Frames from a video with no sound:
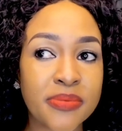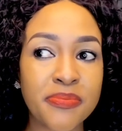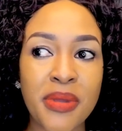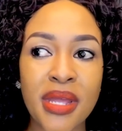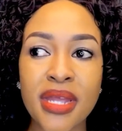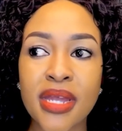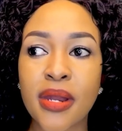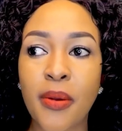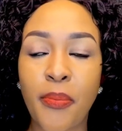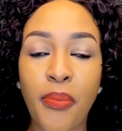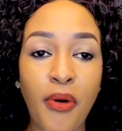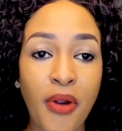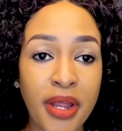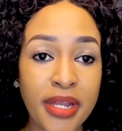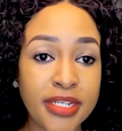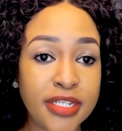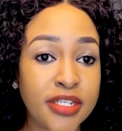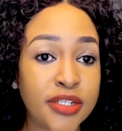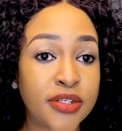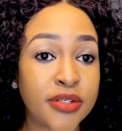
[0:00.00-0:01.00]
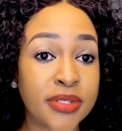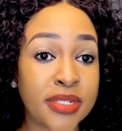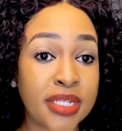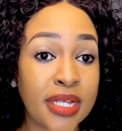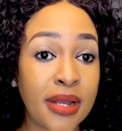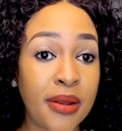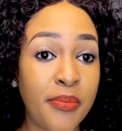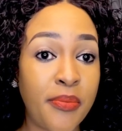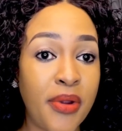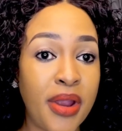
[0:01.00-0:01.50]
Make it a point to
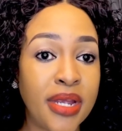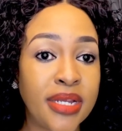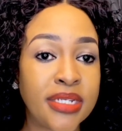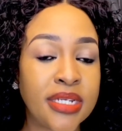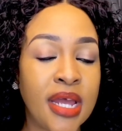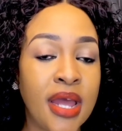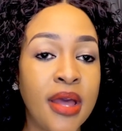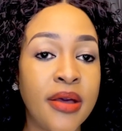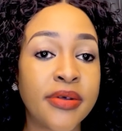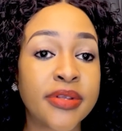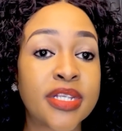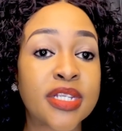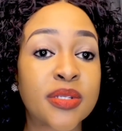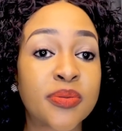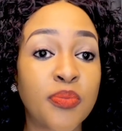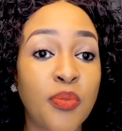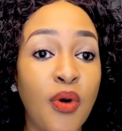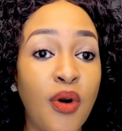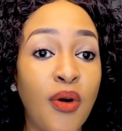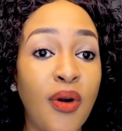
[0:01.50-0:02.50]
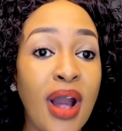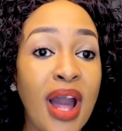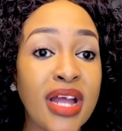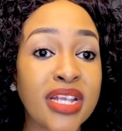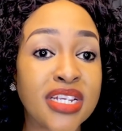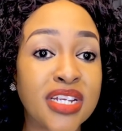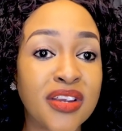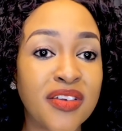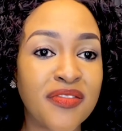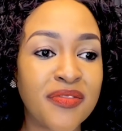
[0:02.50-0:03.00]
celebrate small
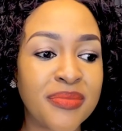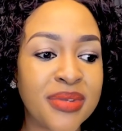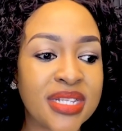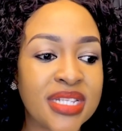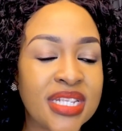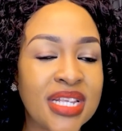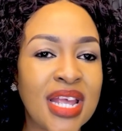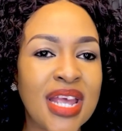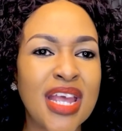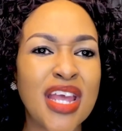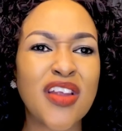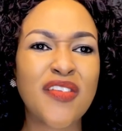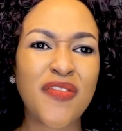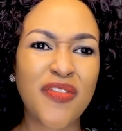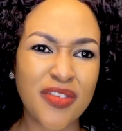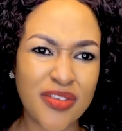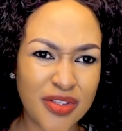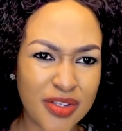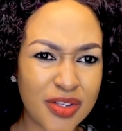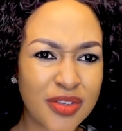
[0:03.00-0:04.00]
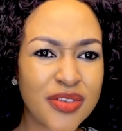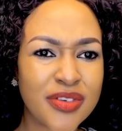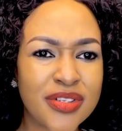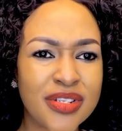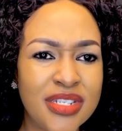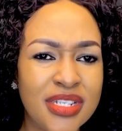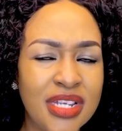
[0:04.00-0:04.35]
achievements. It feels good.